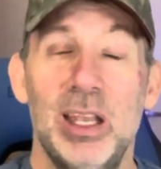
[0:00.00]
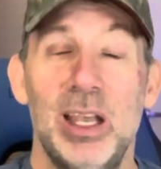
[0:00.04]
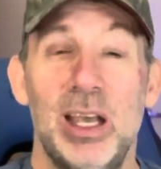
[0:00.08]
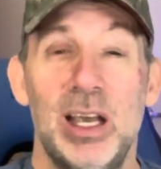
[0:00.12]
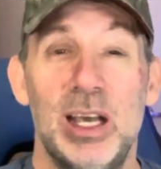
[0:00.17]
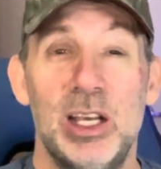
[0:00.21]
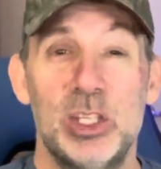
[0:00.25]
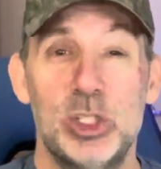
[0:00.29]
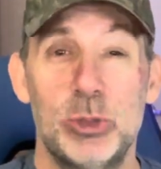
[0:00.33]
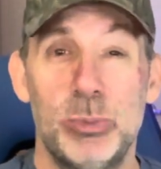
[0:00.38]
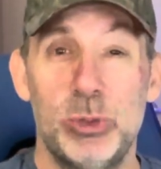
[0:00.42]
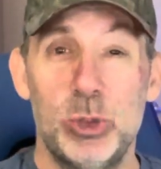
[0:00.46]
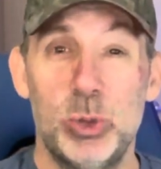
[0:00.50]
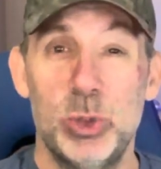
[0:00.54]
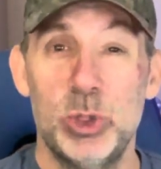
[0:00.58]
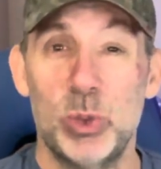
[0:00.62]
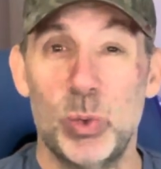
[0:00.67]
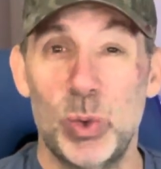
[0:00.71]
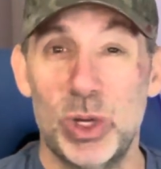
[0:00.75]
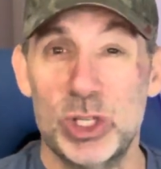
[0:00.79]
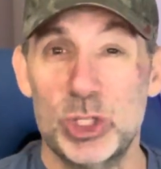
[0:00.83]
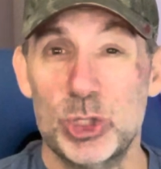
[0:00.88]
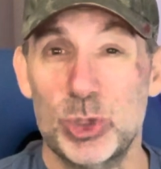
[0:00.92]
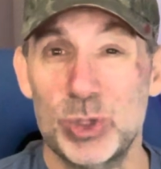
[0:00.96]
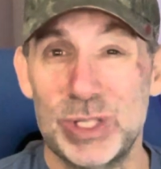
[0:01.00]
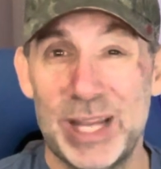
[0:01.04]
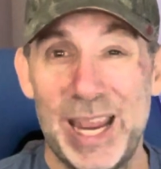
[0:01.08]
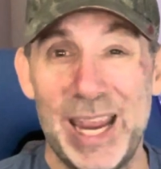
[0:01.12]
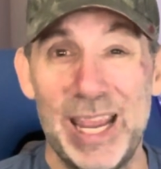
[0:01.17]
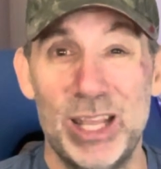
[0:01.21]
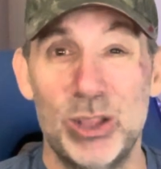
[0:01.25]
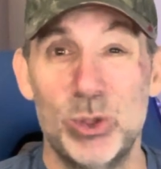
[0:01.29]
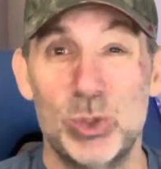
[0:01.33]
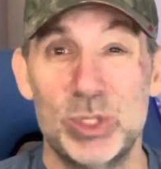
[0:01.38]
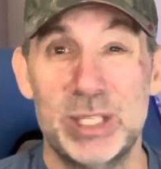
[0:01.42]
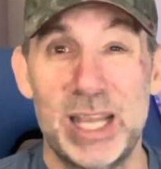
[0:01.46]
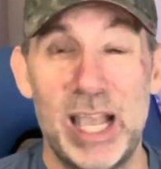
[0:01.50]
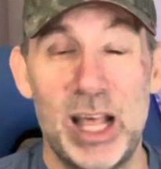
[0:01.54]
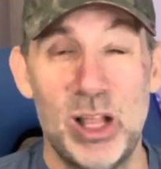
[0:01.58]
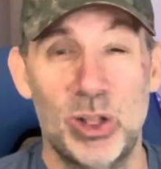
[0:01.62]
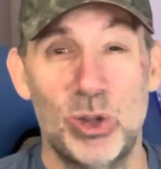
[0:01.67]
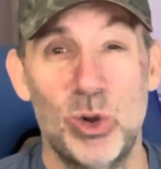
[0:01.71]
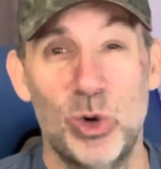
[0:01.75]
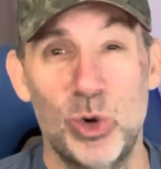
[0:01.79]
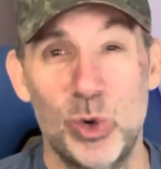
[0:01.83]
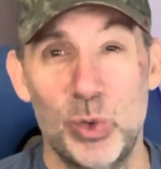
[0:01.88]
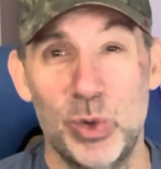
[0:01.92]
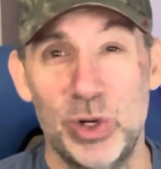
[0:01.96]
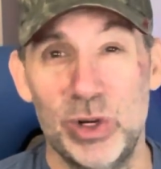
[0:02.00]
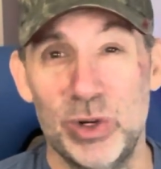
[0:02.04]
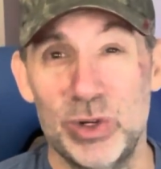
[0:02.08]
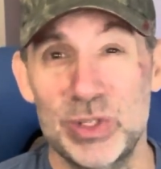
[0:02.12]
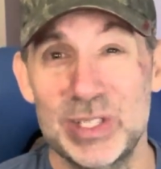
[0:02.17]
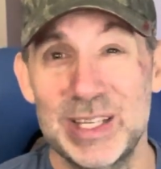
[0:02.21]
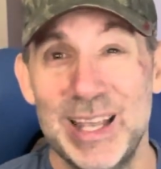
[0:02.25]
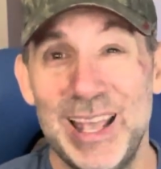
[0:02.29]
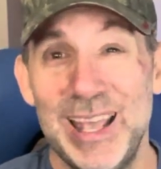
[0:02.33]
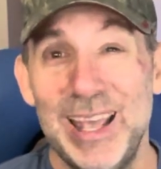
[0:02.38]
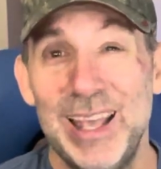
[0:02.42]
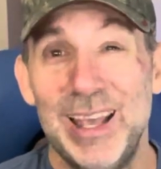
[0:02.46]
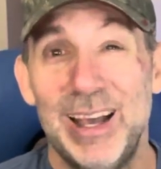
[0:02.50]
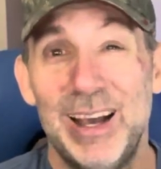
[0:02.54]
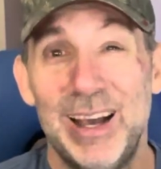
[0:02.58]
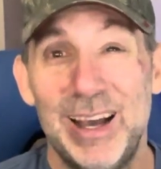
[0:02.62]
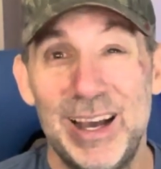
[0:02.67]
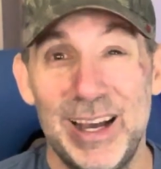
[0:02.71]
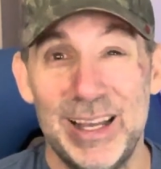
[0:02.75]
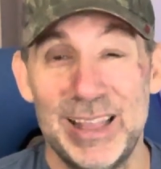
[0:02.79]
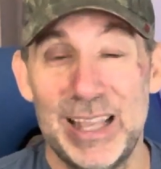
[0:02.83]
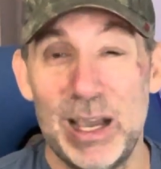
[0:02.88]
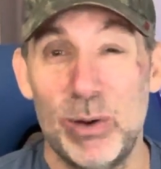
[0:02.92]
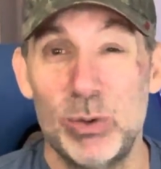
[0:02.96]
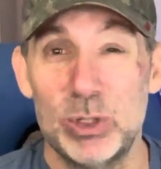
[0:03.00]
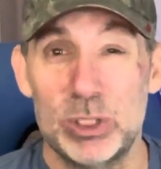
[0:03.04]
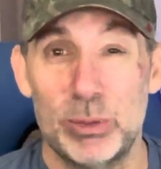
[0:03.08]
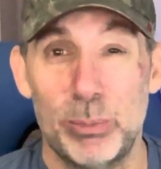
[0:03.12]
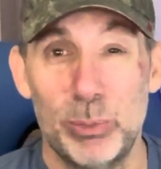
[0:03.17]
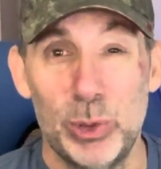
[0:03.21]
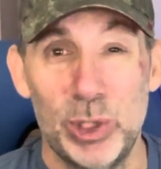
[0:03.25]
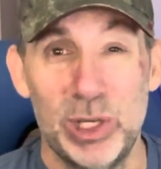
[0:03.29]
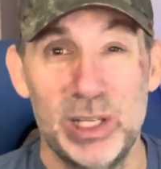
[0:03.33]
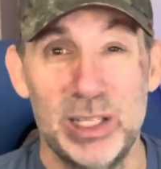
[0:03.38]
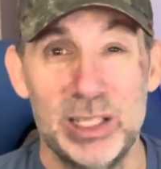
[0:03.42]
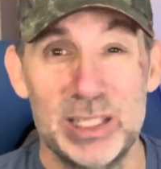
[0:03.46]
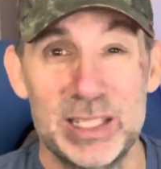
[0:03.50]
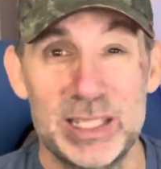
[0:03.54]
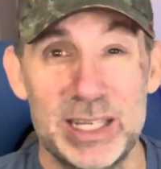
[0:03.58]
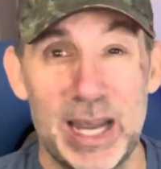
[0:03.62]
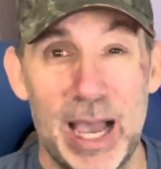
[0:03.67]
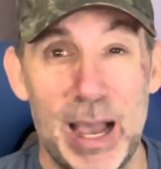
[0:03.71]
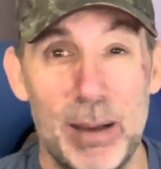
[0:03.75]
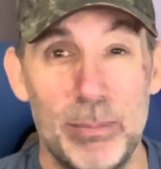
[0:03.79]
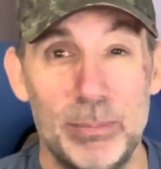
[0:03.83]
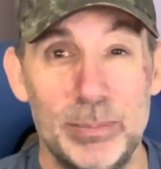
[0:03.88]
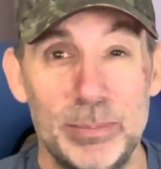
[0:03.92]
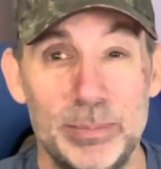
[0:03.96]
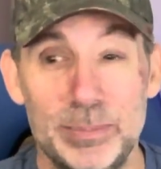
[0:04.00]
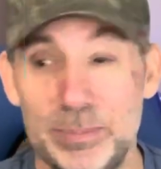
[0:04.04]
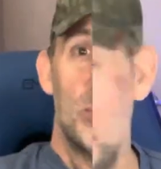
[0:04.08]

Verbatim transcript: Uh, so between the wrestlers and those Calico Critters, uh, that was a pretty good stop.